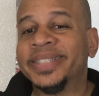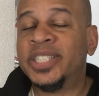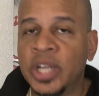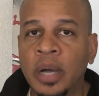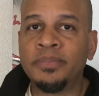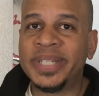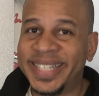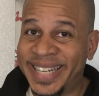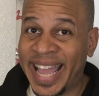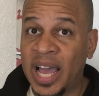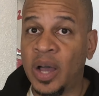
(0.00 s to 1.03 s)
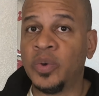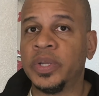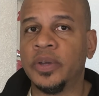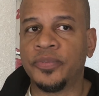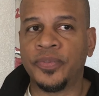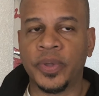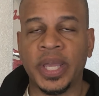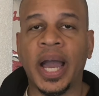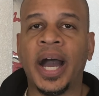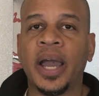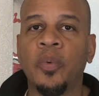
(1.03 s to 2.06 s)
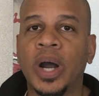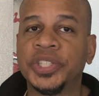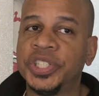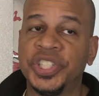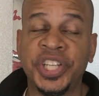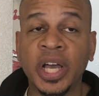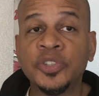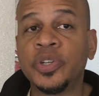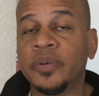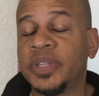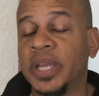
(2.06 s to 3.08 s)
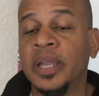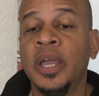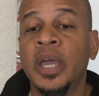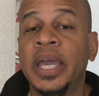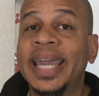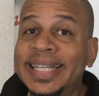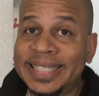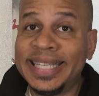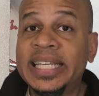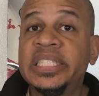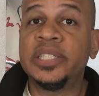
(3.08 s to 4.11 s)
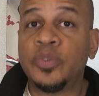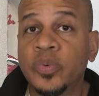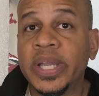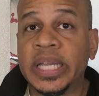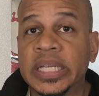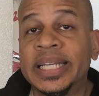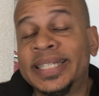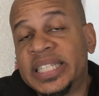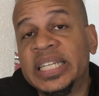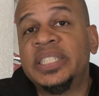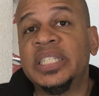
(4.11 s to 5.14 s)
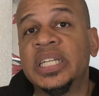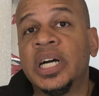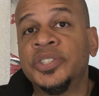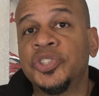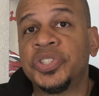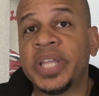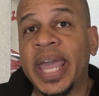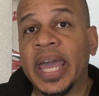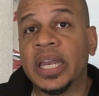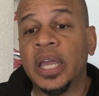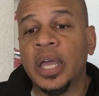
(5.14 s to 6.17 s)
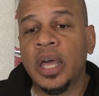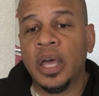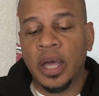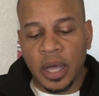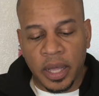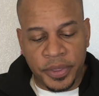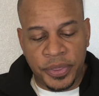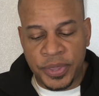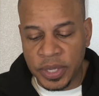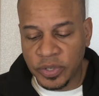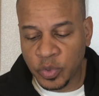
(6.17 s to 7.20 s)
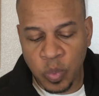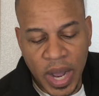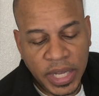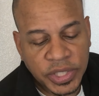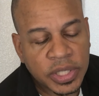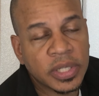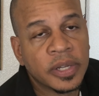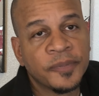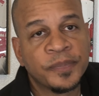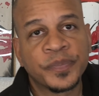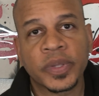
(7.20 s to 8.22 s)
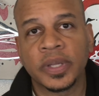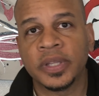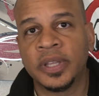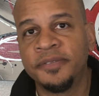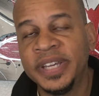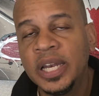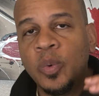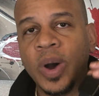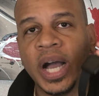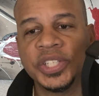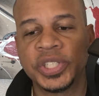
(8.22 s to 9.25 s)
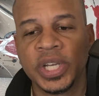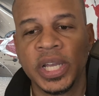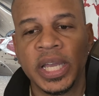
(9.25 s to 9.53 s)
dumbed down for the iWatch. It tells you everything. It's easy to read. It's easy to understand. This watch, the Vela watch,